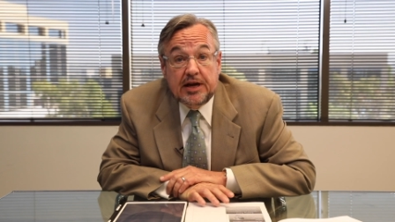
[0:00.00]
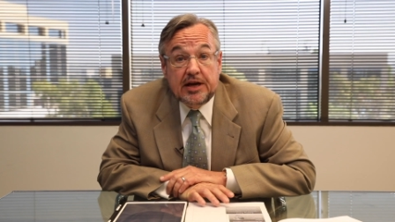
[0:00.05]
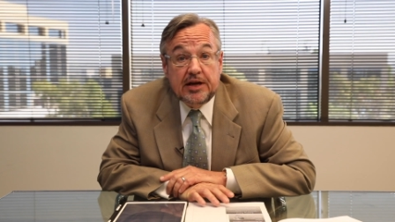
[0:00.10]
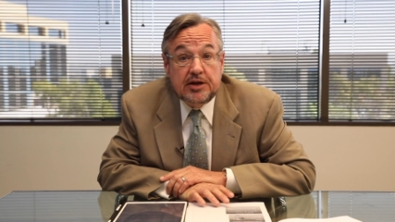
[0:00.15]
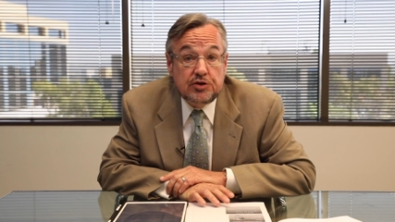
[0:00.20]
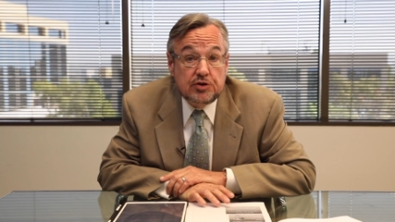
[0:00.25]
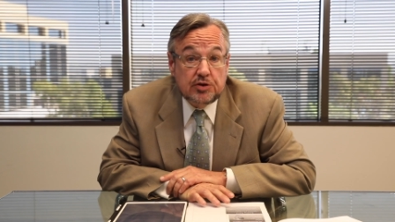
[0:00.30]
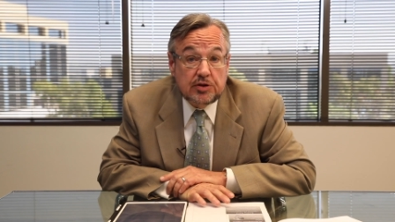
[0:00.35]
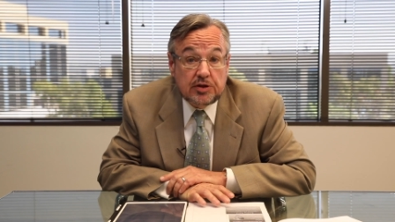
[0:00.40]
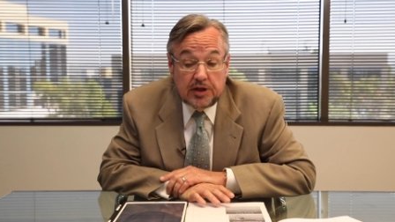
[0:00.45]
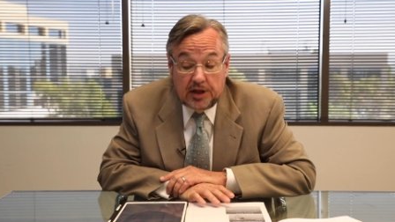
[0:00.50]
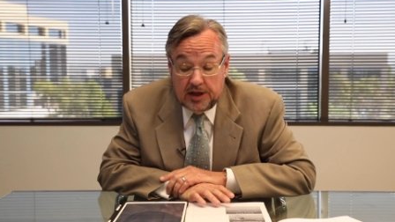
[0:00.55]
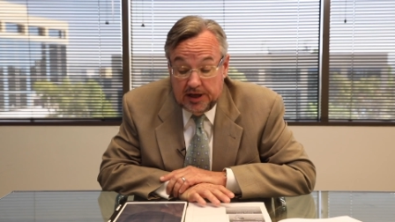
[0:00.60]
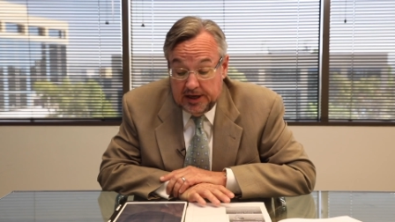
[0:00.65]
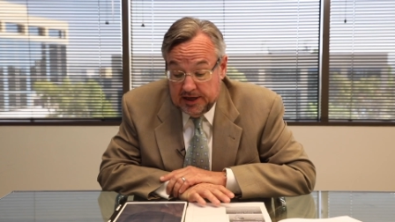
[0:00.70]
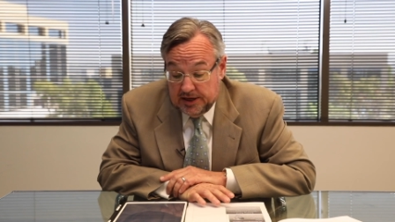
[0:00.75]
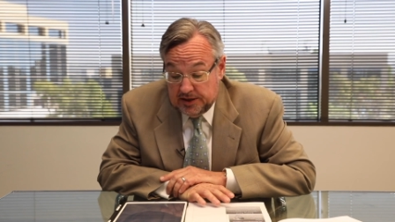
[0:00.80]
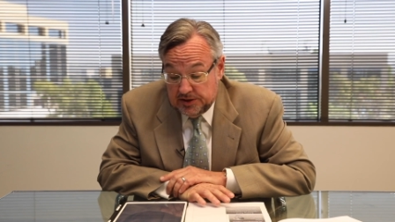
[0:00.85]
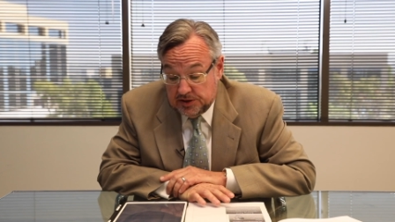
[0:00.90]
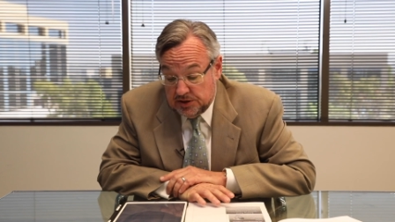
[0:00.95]
and your
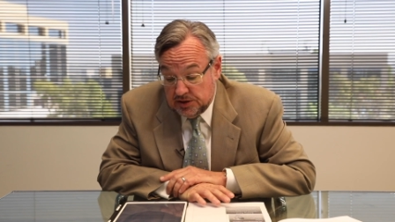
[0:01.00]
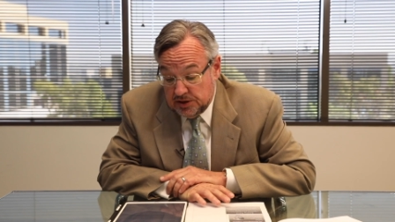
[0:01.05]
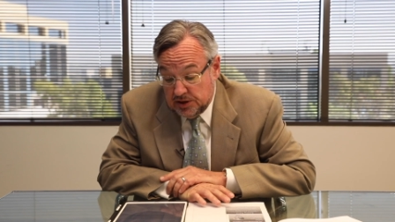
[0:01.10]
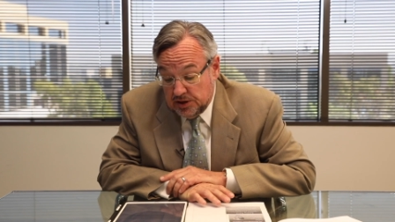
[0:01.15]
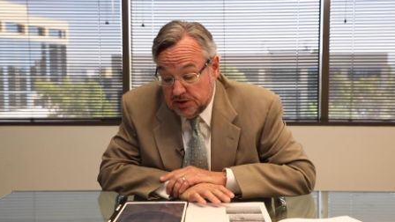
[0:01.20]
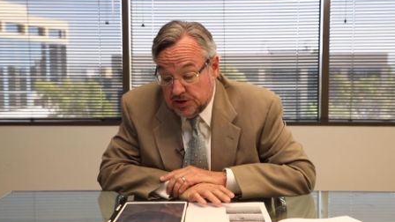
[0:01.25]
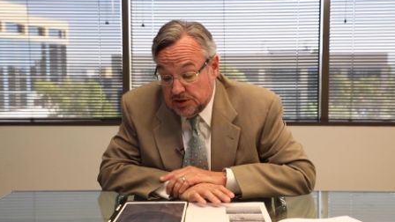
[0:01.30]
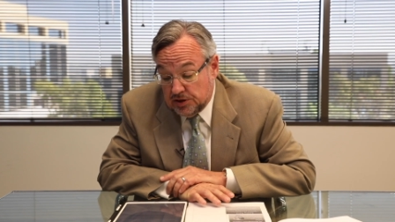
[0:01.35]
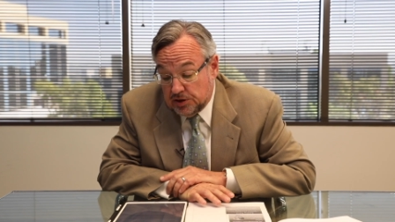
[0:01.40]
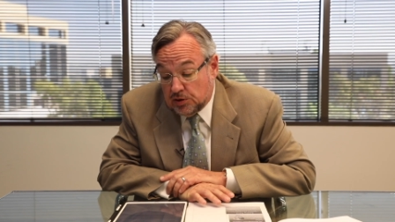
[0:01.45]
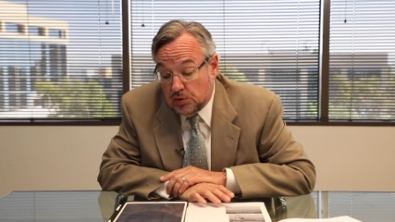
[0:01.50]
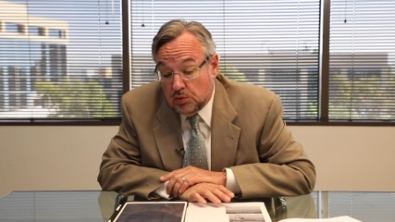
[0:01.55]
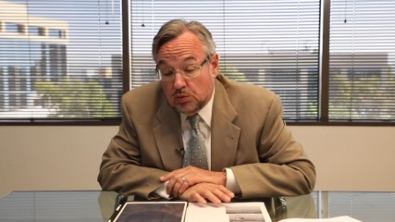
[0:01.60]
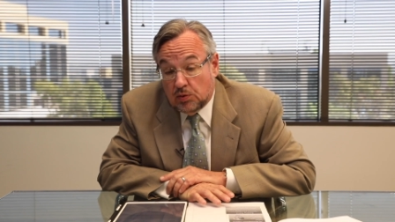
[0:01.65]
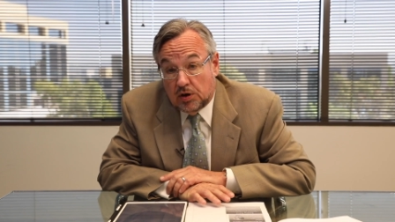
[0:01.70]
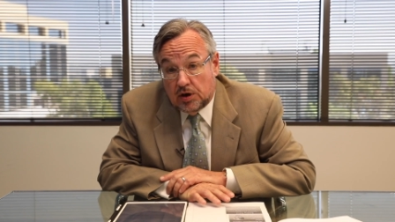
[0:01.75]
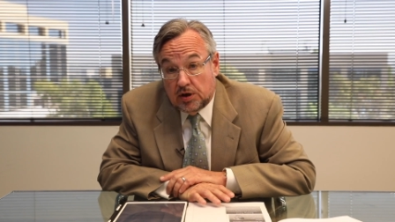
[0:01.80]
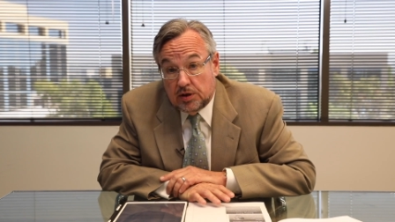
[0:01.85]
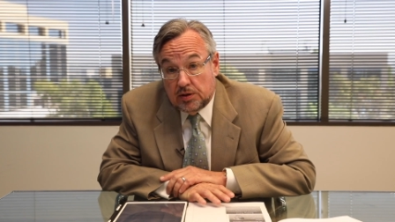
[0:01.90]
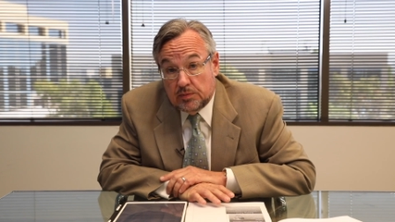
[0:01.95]
client to the
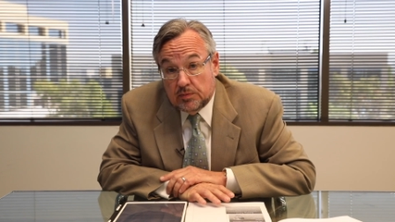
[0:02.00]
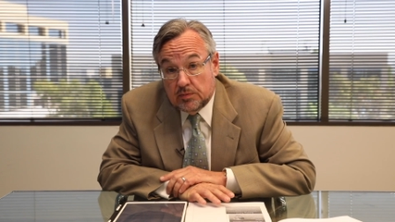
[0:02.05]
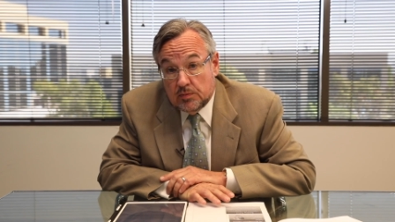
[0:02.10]
court.